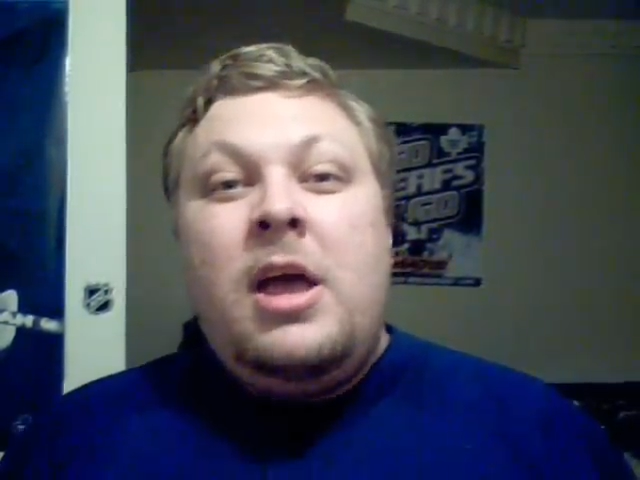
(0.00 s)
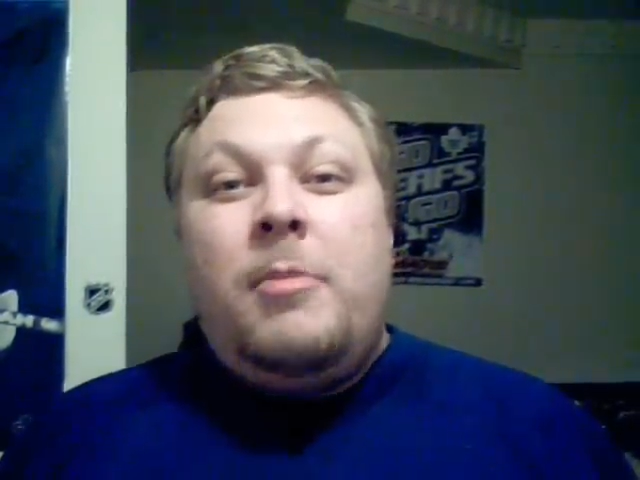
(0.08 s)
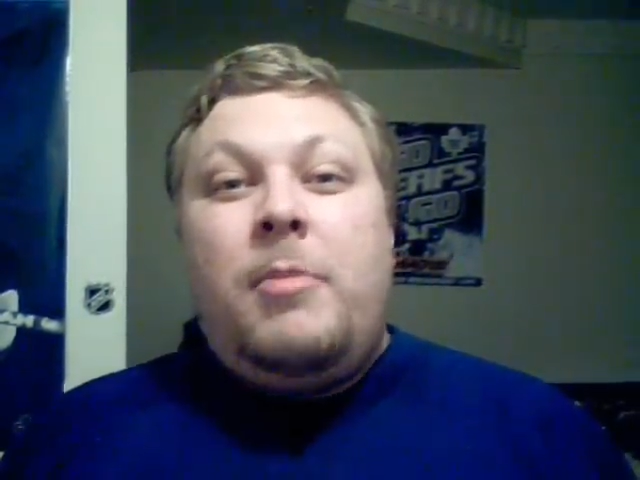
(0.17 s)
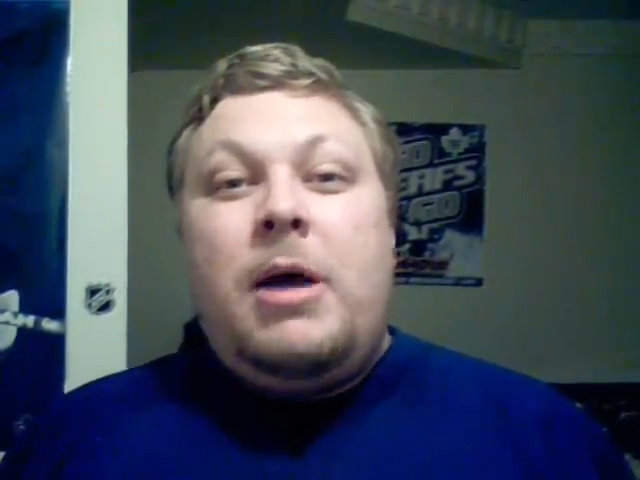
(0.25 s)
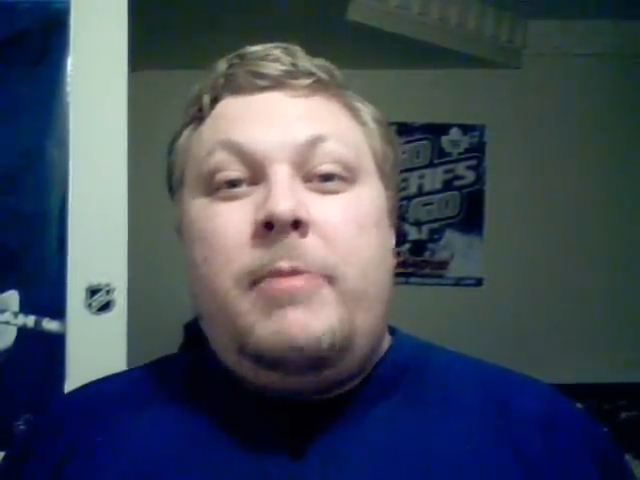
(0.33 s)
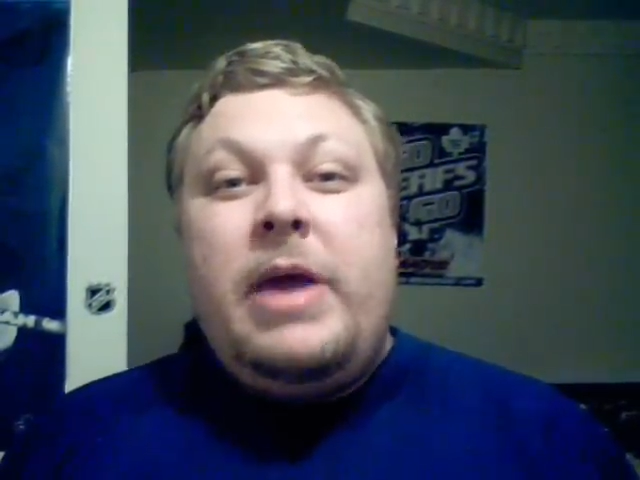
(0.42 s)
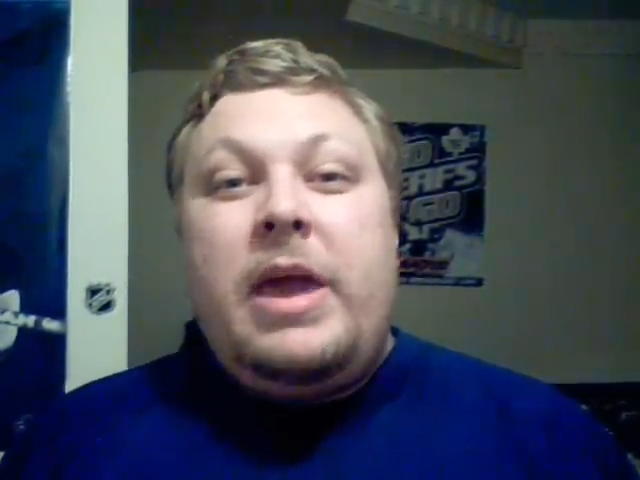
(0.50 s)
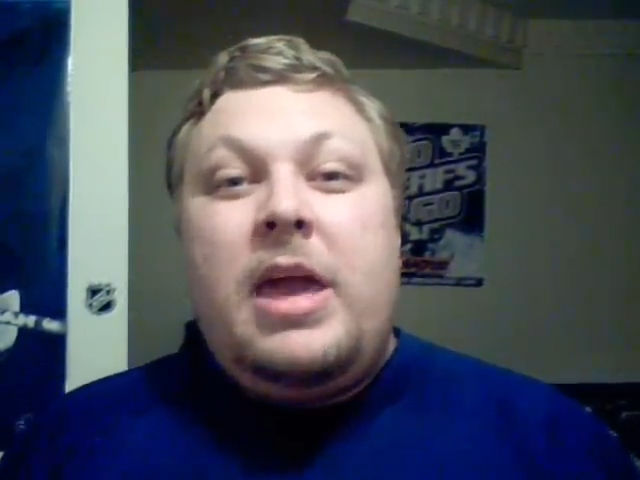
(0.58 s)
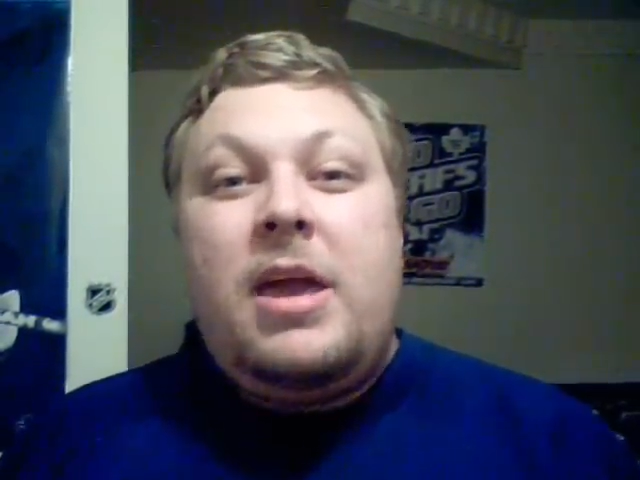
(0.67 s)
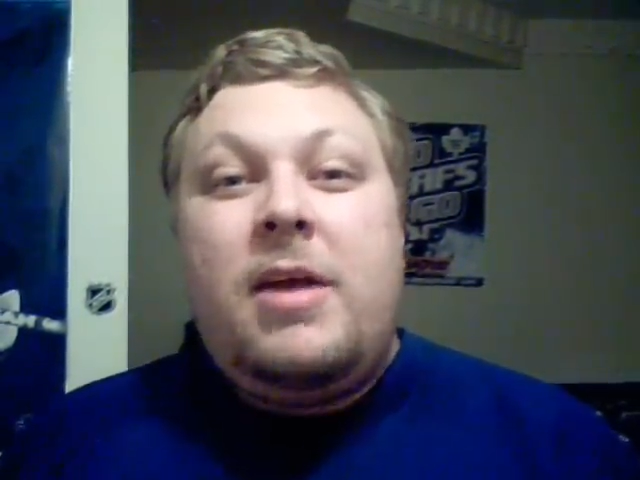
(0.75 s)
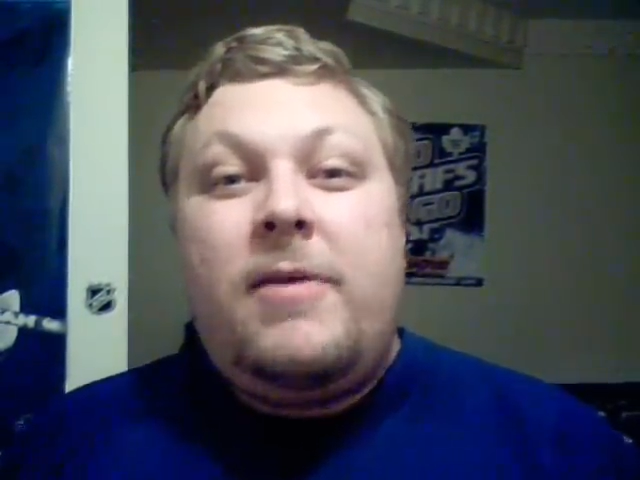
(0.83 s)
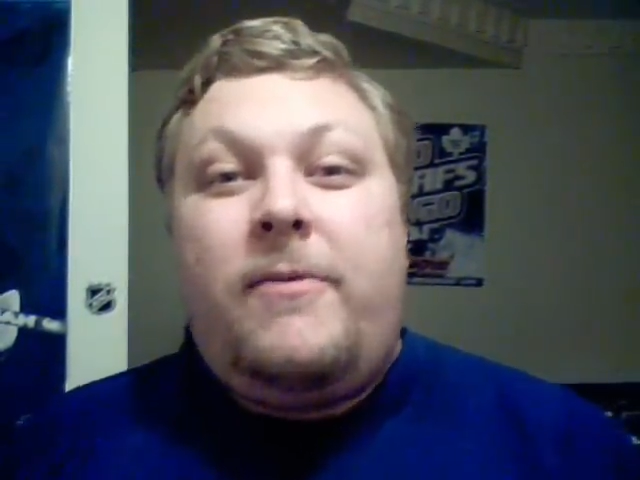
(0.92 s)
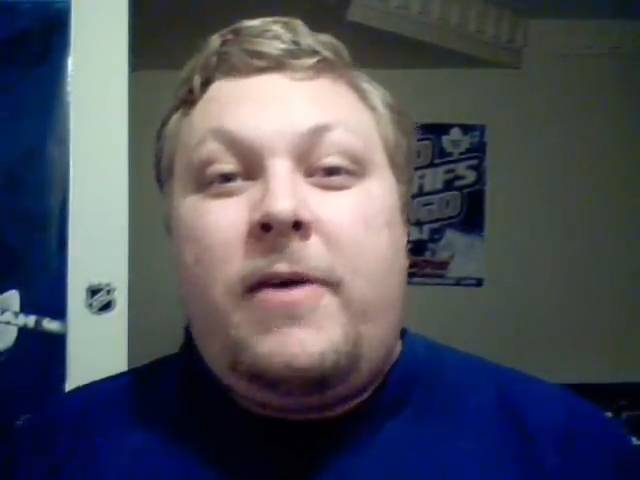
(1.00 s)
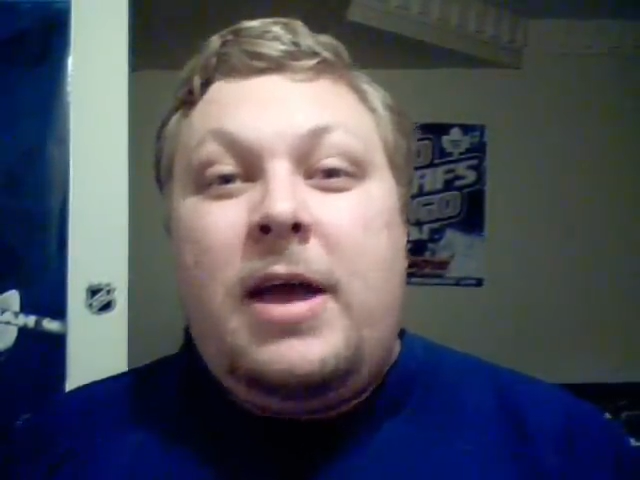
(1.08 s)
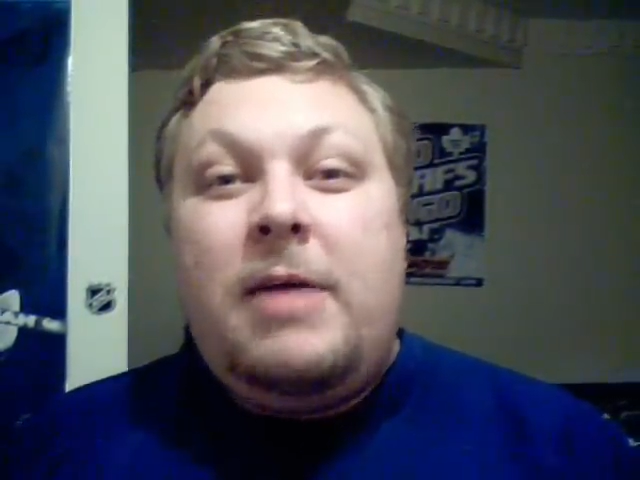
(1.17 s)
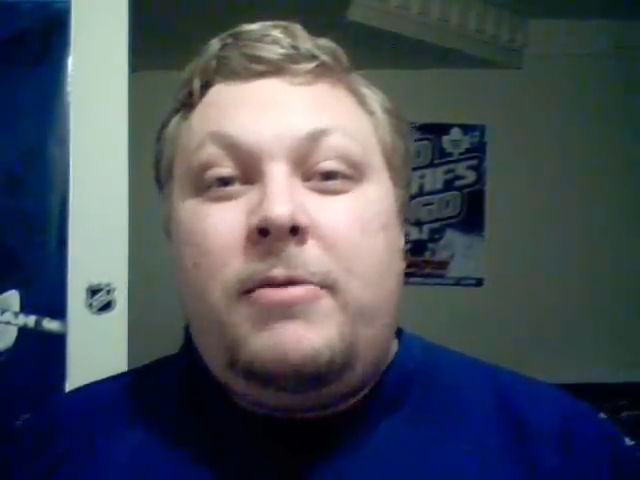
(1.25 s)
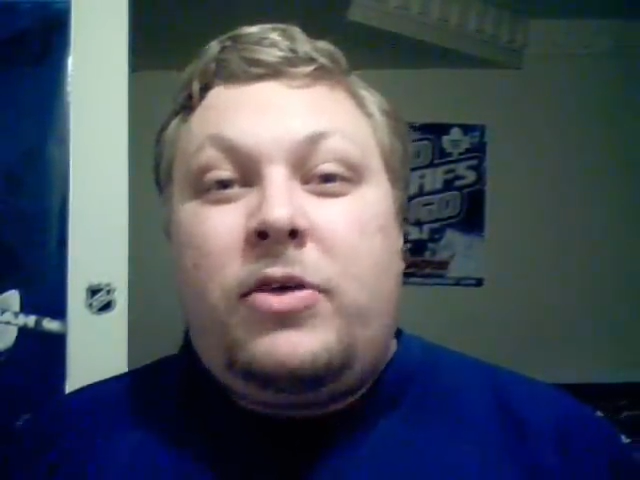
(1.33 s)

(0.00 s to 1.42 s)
by picking a fight with